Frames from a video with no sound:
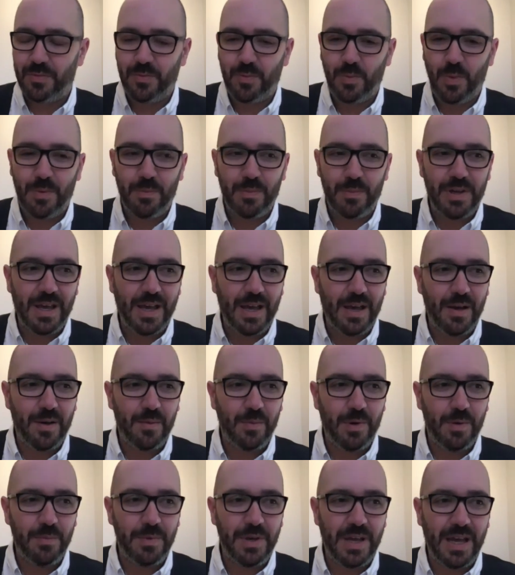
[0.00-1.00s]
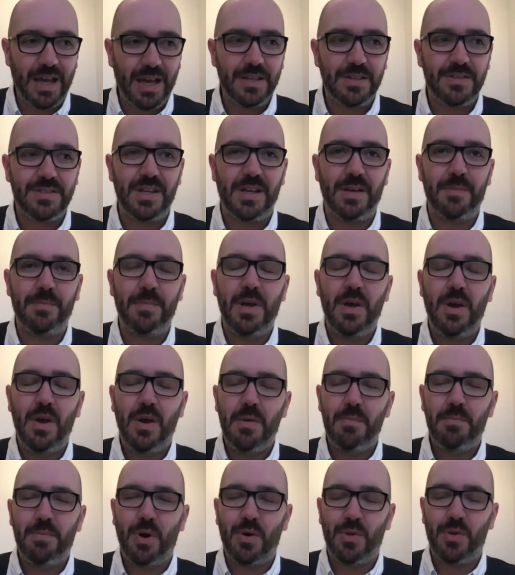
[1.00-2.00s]
when we had
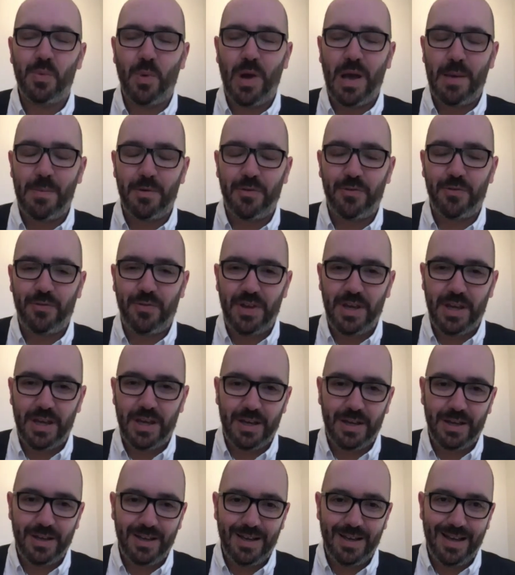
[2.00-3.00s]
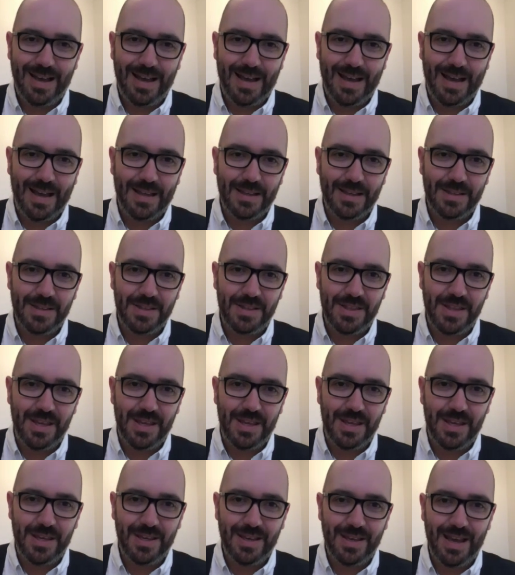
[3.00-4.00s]
both Web of Fear and
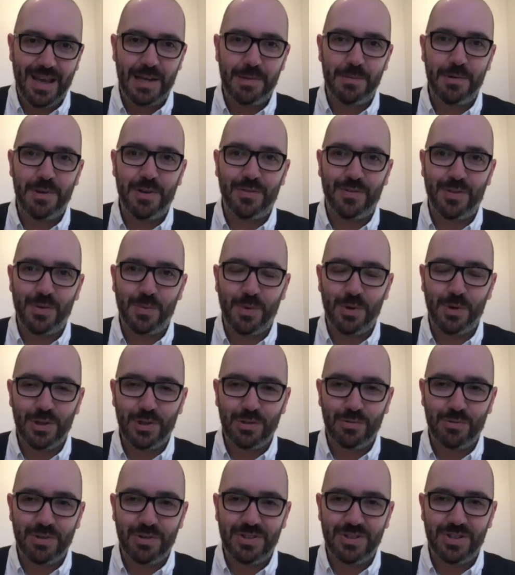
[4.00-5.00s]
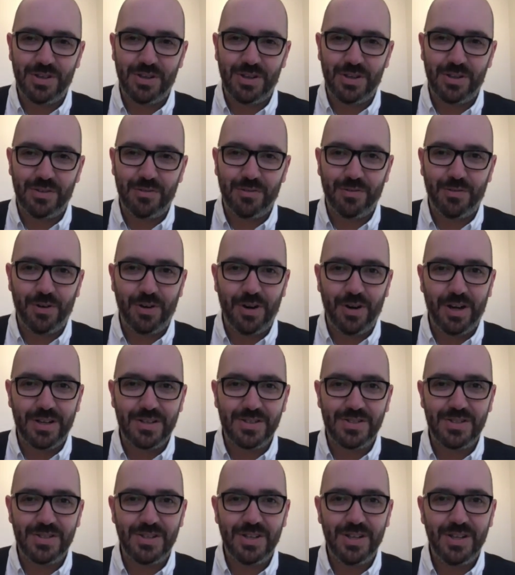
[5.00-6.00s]
The Enemy of the World returned, for
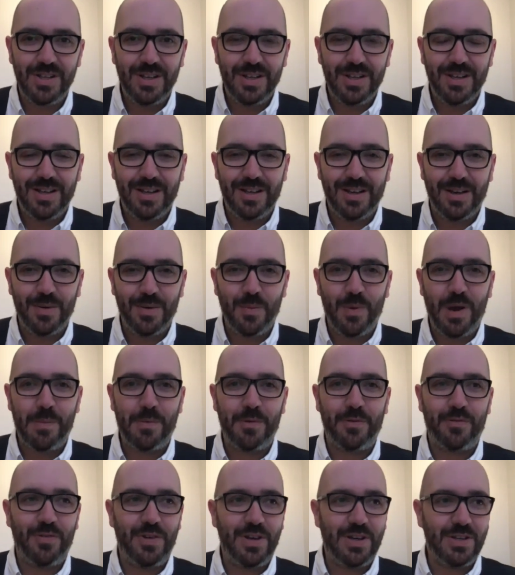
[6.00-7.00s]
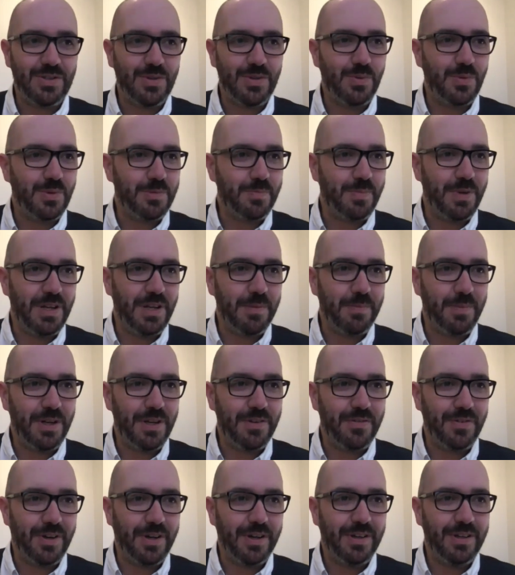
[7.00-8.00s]
us, Web of Fear has always been a bit
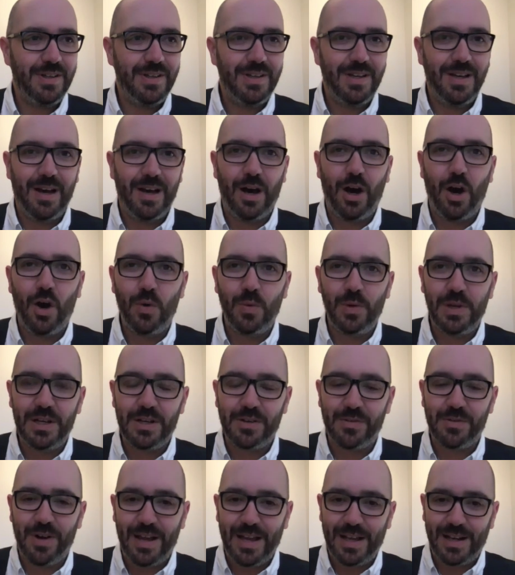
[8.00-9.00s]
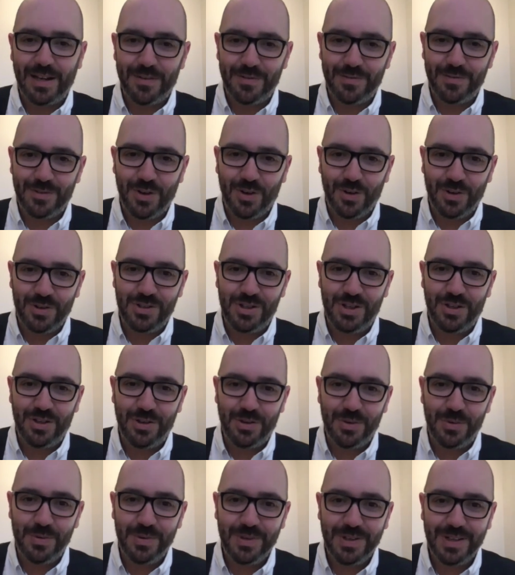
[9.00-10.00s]
of a holy grail of Doctor
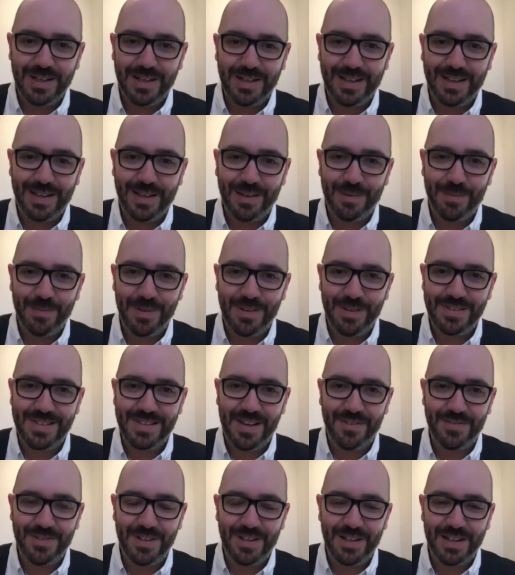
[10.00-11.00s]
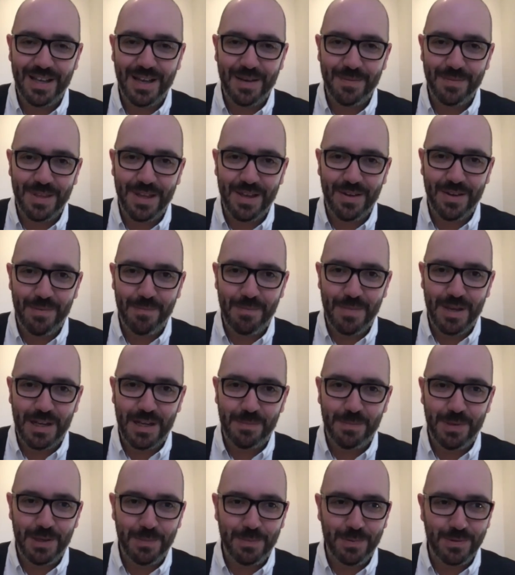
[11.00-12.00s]
Who, definitely up there in
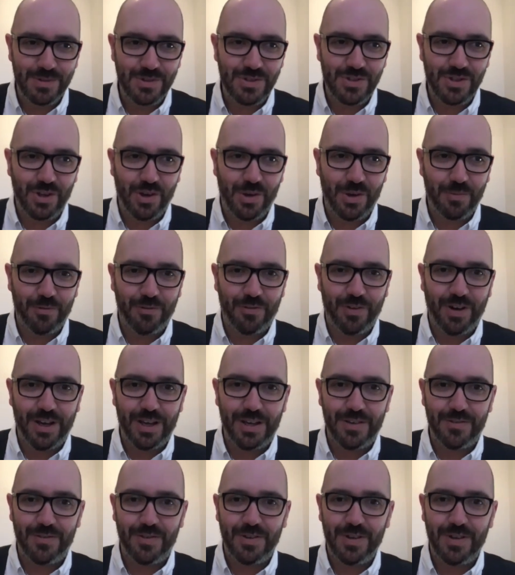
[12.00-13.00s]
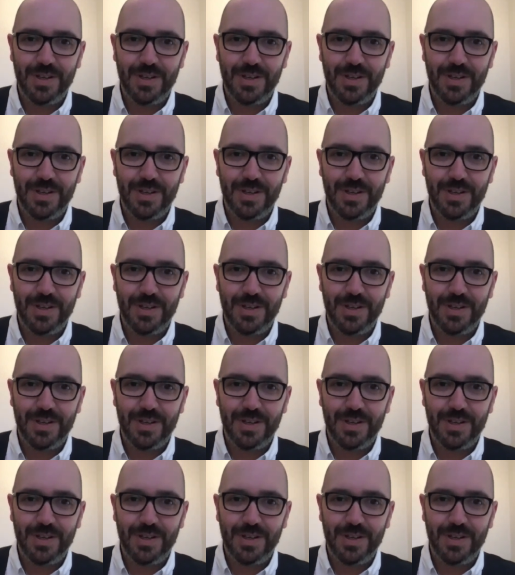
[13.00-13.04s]
many people's top five